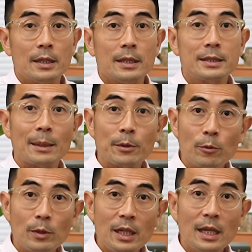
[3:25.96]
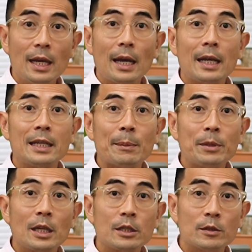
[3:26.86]
Step 3, an
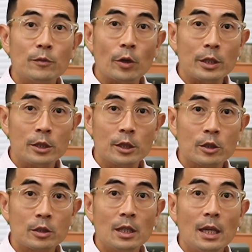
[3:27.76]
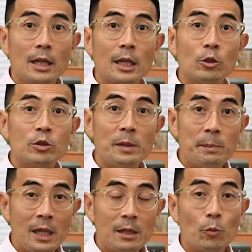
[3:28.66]
application for an injunction can also be
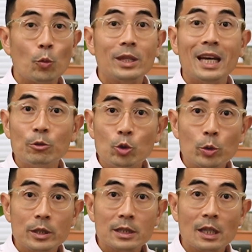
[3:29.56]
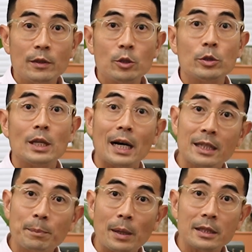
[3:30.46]
made without notice given to the
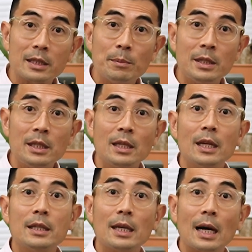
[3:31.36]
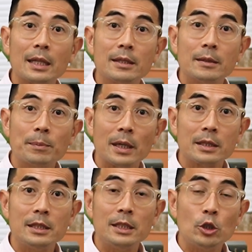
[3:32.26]
other party, meaning the other
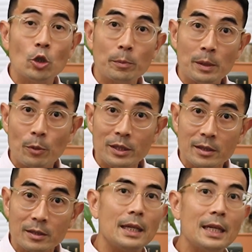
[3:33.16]
party need not be present.